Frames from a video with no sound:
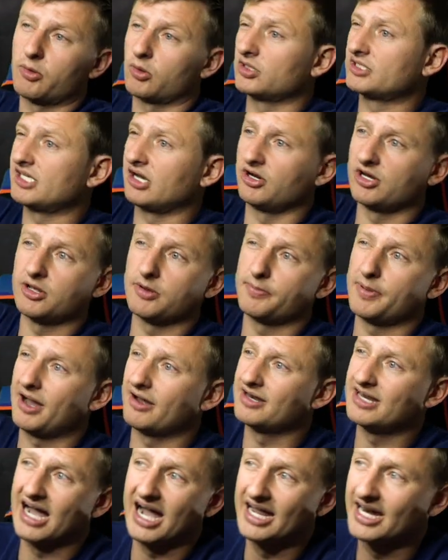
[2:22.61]
We were telling you
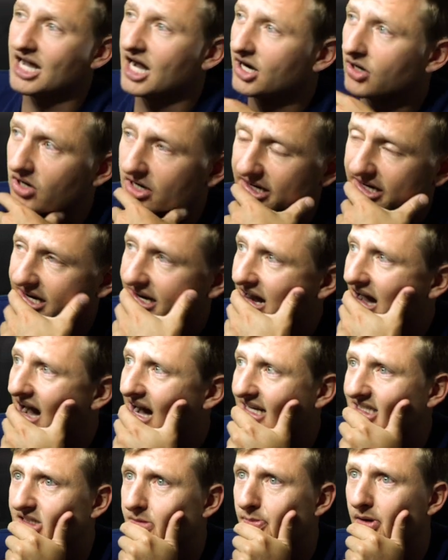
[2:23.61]
about nine hundred
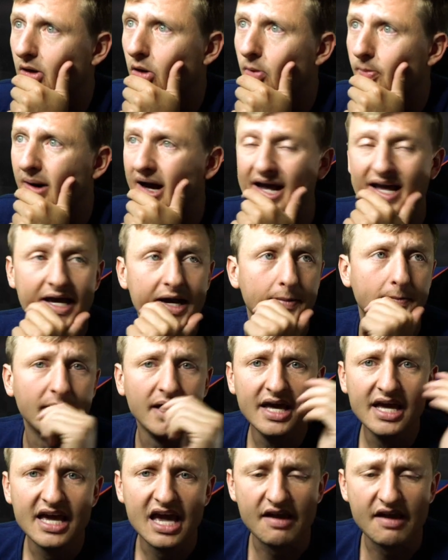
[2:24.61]
uh, to be able to buy him.